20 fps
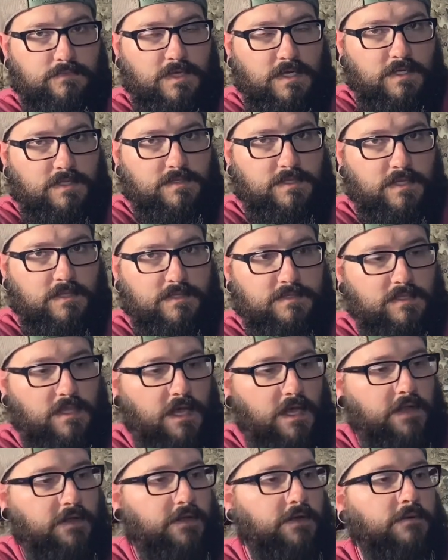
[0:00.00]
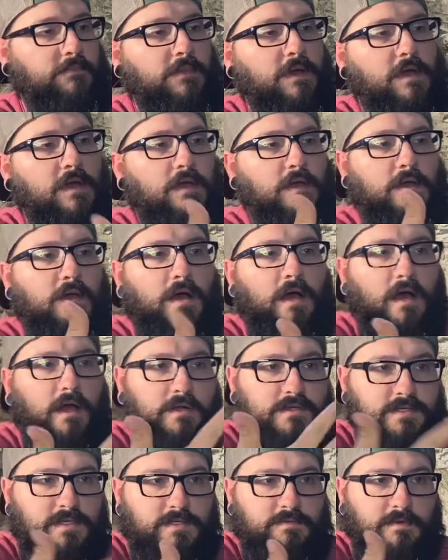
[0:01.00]
send the slide home
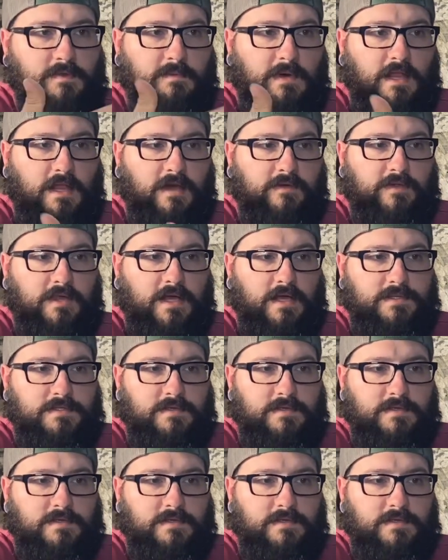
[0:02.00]
just with my left hand,